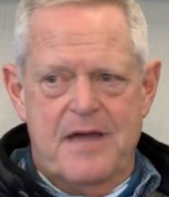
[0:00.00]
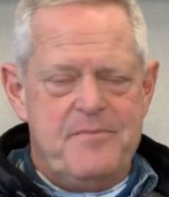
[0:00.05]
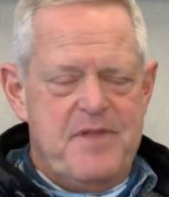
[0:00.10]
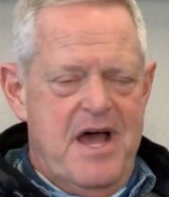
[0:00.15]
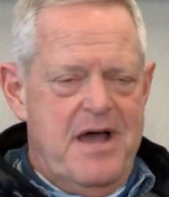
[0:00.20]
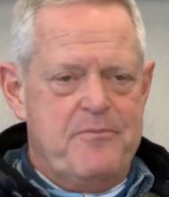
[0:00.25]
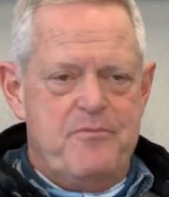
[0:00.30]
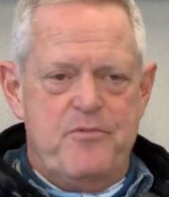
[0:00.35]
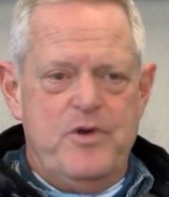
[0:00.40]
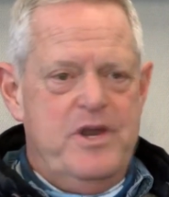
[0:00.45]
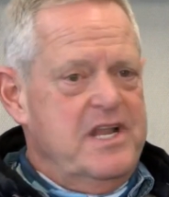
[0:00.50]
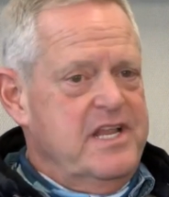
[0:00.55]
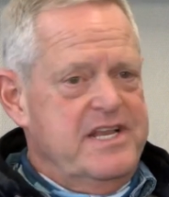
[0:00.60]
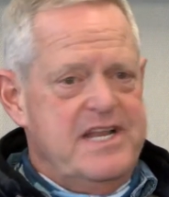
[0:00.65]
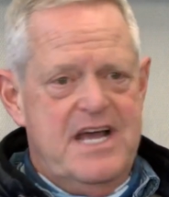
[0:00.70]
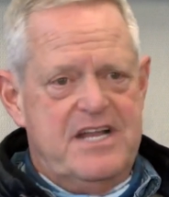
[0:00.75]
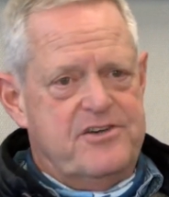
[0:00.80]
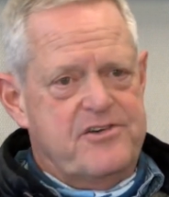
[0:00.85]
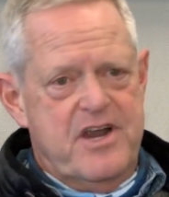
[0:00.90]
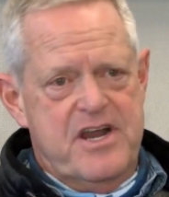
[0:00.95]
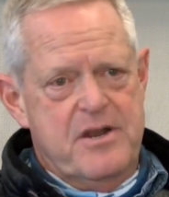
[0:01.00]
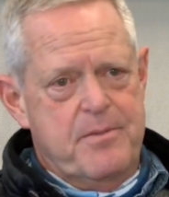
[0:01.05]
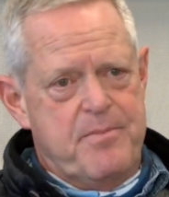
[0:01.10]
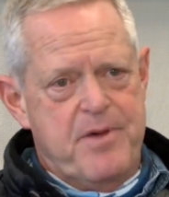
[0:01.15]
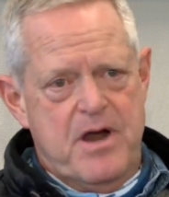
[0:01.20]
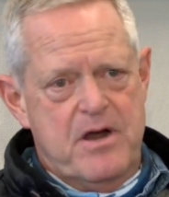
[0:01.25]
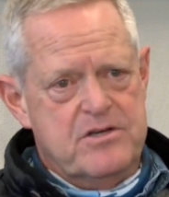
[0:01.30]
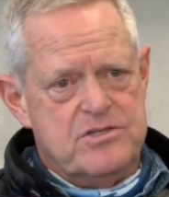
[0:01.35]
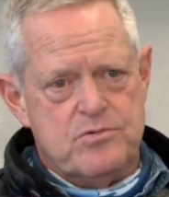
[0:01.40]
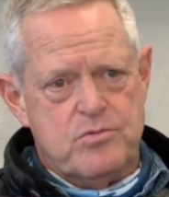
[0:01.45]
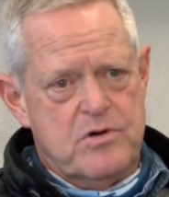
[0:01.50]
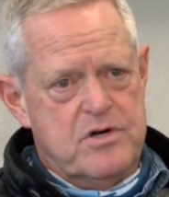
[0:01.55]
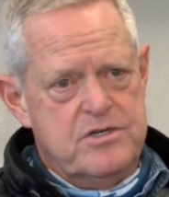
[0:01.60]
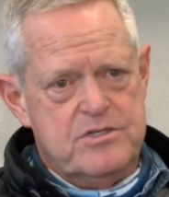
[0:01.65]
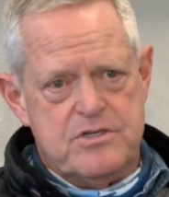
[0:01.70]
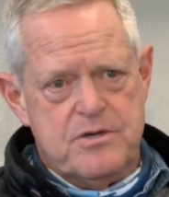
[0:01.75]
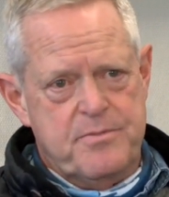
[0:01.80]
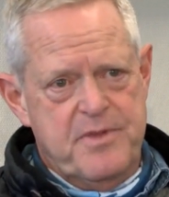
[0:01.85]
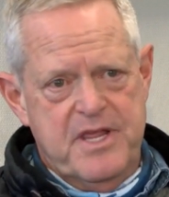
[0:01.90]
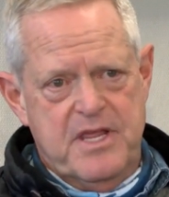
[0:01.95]
I'm, I'm really not trying to parse
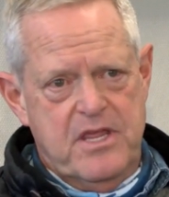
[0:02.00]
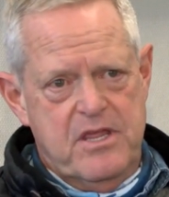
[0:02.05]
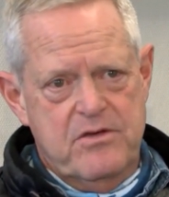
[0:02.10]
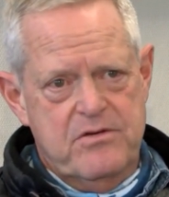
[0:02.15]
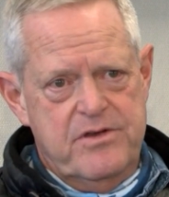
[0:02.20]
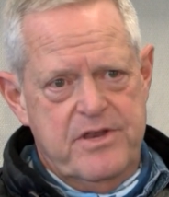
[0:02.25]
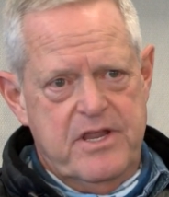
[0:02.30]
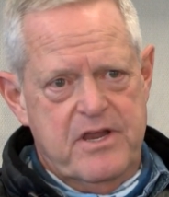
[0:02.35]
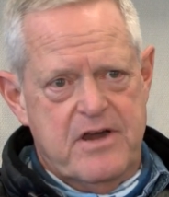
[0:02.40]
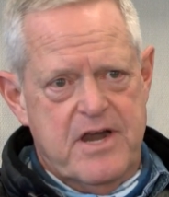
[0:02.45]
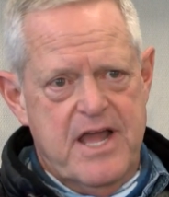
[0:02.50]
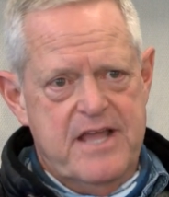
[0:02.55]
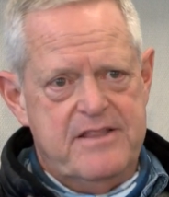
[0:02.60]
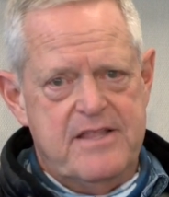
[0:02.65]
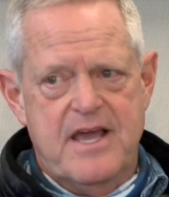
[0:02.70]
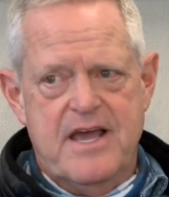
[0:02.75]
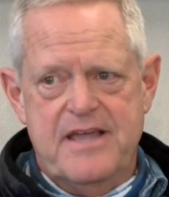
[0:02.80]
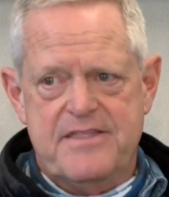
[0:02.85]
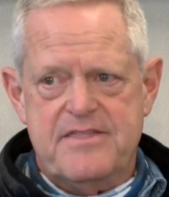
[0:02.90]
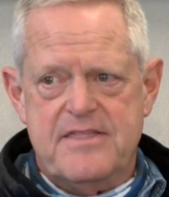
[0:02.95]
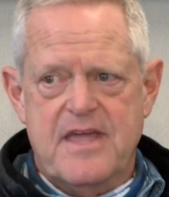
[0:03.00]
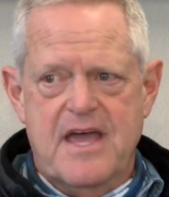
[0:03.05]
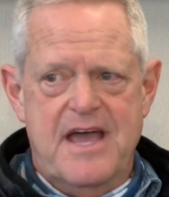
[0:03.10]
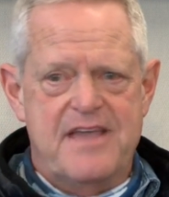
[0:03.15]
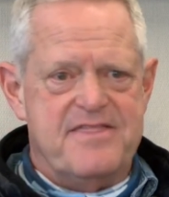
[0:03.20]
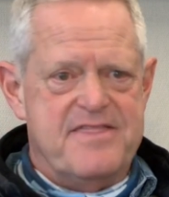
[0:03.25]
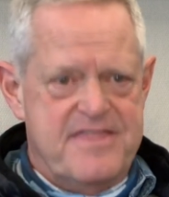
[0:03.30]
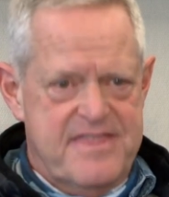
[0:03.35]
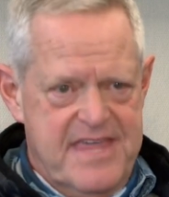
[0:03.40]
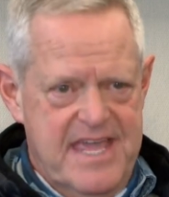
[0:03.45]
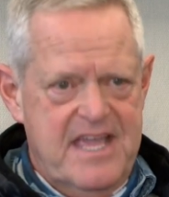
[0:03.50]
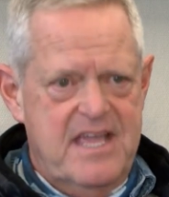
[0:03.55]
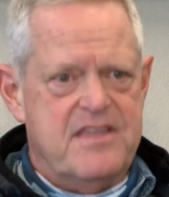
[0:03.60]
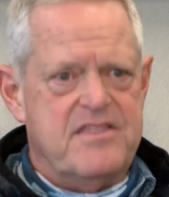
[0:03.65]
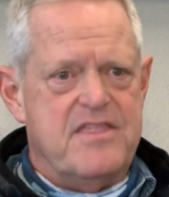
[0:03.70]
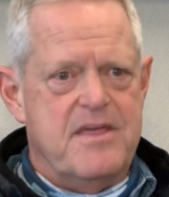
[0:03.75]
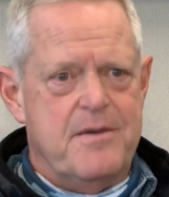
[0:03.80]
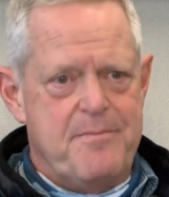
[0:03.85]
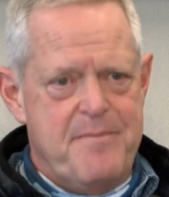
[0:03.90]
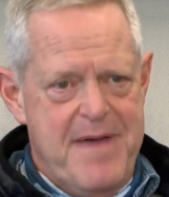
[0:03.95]
words or be cute here. I, I, I
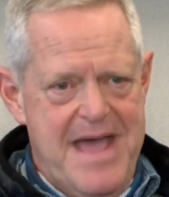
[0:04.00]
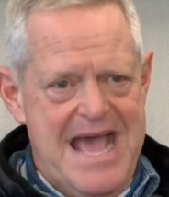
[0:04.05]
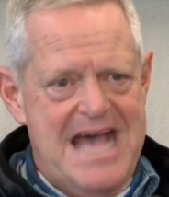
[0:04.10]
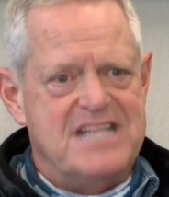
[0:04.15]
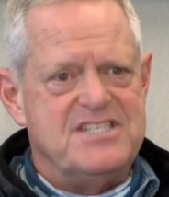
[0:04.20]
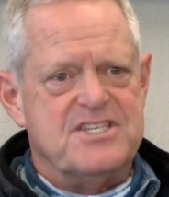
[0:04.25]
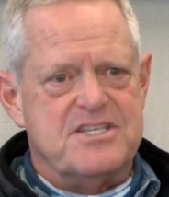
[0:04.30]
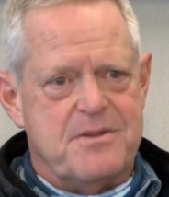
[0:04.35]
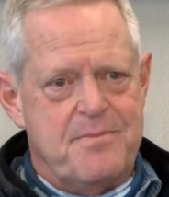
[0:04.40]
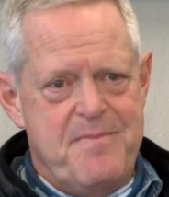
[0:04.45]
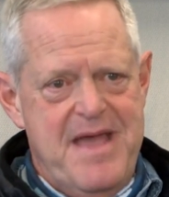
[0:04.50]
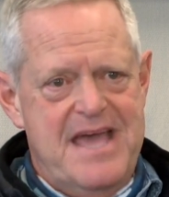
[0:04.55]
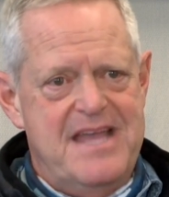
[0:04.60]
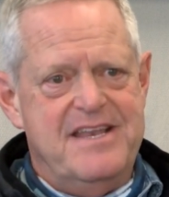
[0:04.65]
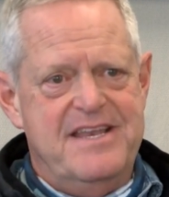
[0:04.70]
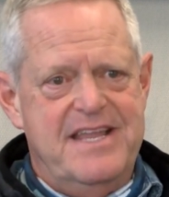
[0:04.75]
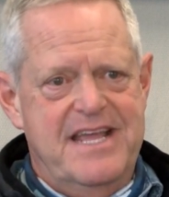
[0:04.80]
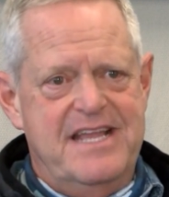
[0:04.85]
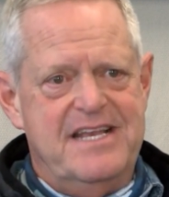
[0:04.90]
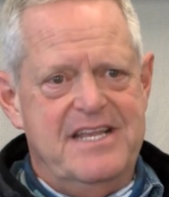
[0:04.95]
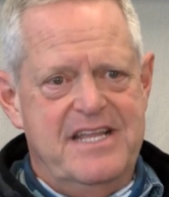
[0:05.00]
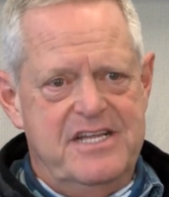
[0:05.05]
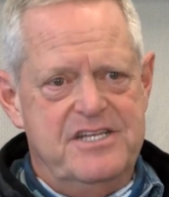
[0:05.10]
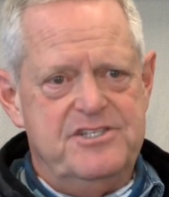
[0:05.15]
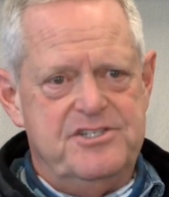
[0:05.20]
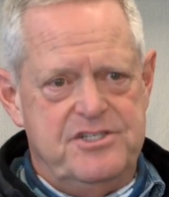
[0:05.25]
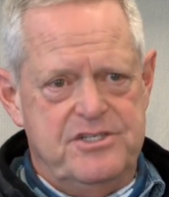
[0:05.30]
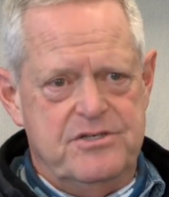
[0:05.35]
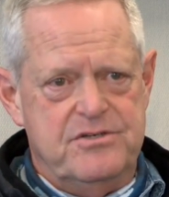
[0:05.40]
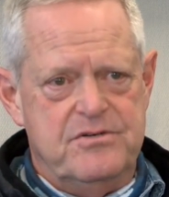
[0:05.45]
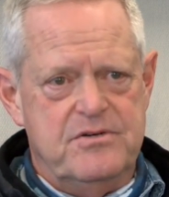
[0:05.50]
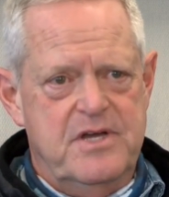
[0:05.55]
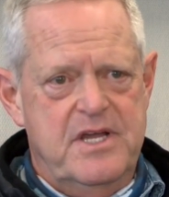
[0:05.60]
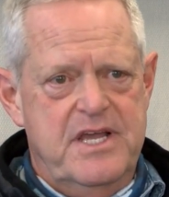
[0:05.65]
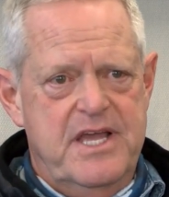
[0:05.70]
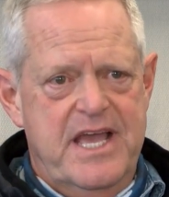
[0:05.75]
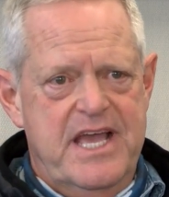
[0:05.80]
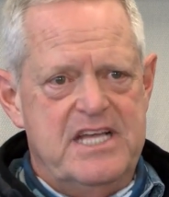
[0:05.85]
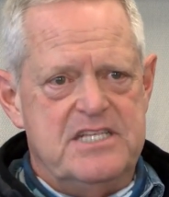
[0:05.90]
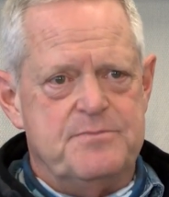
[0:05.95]
think the mask mandate issue
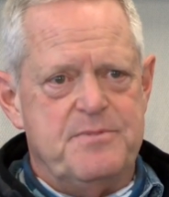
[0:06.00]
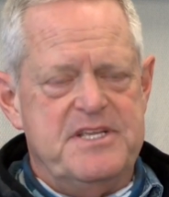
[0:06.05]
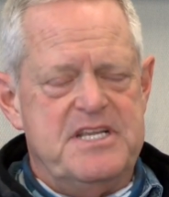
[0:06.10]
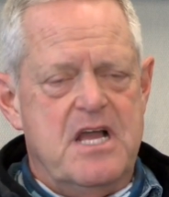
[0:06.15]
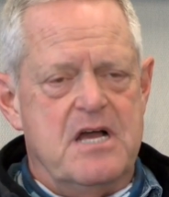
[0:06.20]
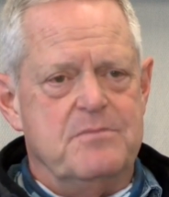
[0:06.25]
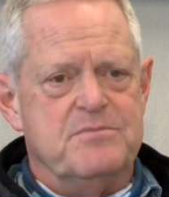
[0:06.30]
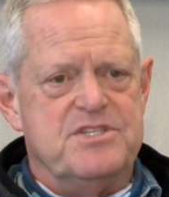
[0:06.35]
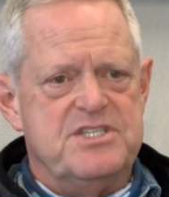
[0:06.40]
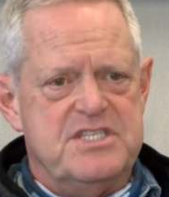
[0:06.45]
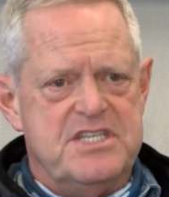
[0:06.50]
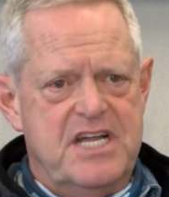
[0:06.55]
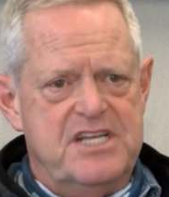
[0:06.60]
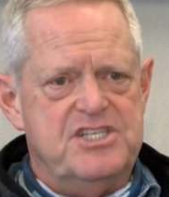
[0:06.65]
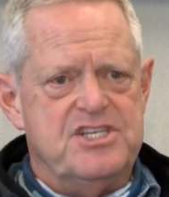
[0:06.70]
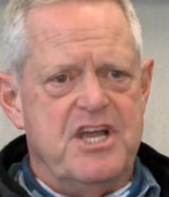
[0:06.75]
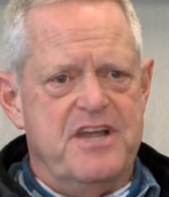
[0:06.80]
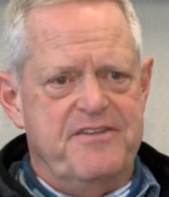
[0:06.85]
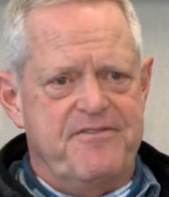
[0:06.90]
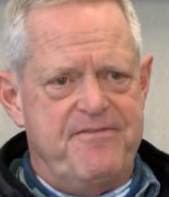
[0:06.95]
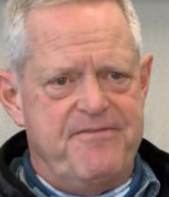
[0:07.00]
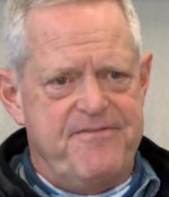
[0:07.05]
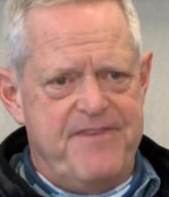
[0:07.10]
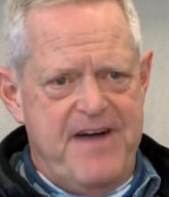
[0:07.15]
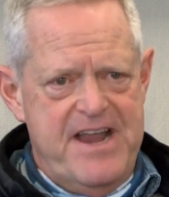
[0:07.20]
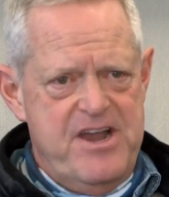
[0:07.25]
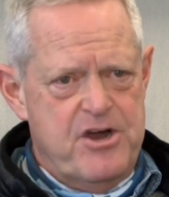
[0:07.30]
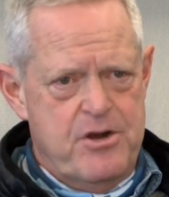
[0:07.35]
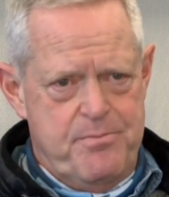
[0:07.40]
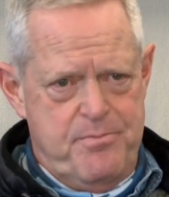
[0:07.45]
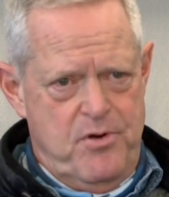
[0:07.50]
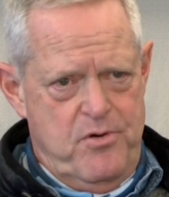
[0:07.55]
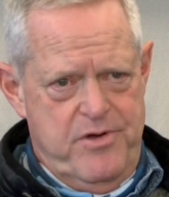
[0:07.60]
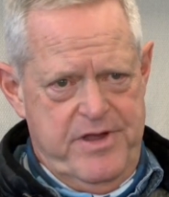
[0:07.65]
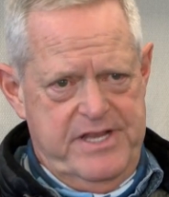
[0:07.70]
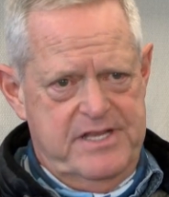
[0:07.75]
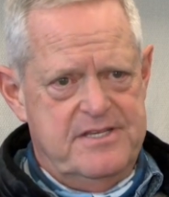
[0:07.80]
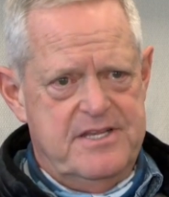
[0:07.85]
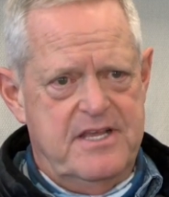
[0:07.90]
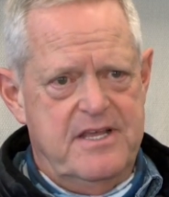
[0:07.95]
has become such a fire
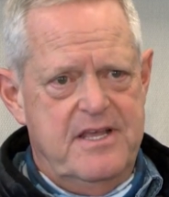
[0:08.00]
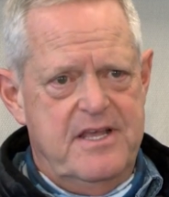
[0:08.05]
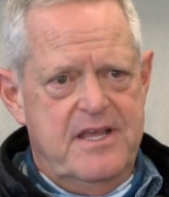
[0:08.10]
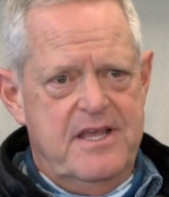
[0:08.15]
point